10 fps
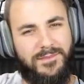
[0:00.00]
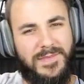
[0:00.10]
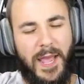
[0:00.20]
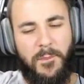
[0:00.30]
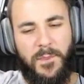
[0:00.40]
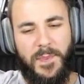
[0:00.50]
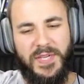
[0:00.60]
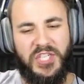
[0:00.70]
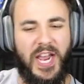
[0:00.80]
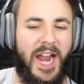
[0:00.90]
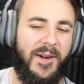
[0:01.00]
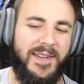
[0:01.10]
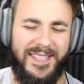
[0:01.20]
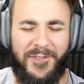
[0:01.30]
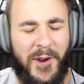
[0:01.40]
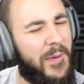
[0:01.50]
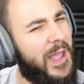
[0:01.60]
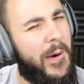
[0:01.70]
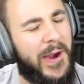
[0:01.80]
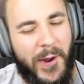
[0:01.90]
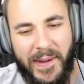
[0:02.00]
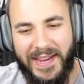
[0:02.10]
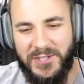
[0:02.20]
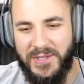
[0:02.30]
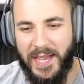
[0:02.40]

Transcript: tapejaras. I forgot what they were called. Our two